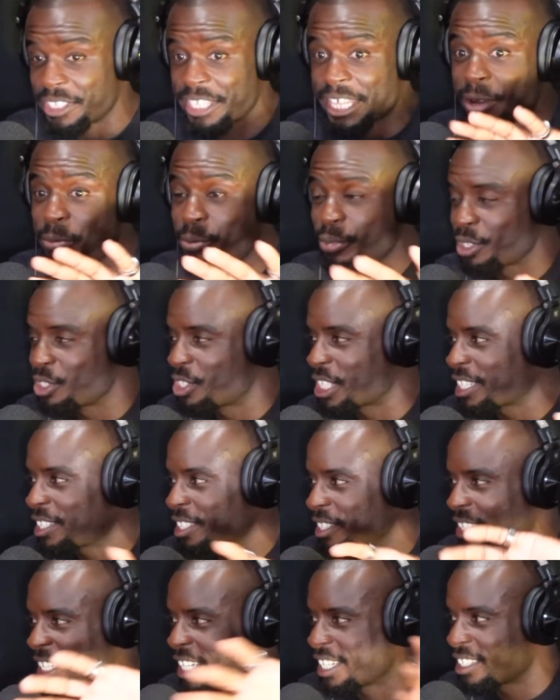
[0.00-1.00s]
them
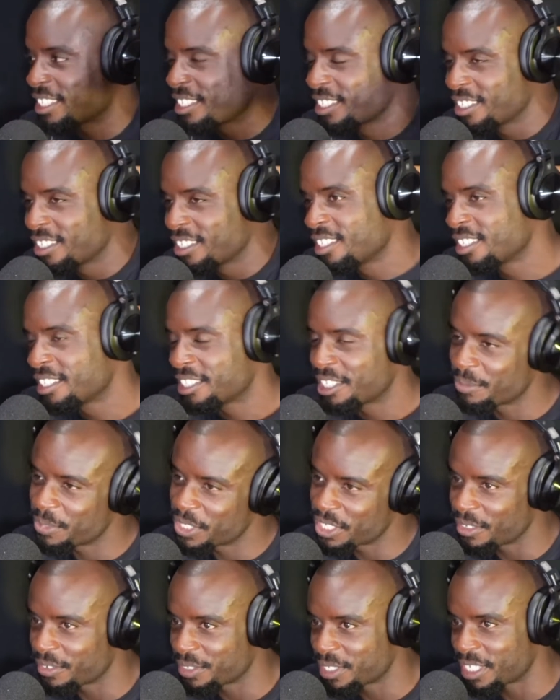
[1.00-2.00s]
projecting like
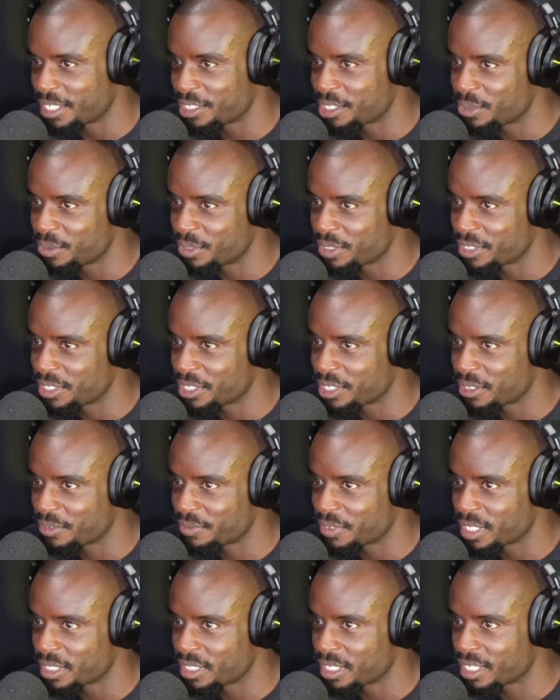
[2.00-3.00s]
themselves onto it and
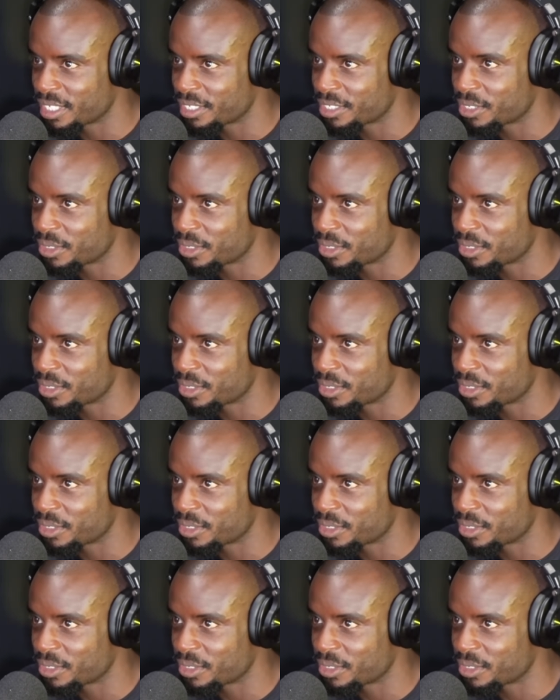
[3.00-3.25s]
stuff like that.